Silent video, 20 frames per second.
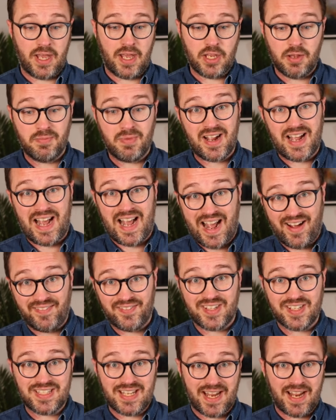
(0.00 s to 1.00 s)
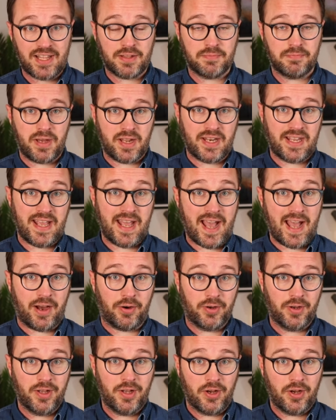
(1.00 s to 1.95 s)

You might have to take the money out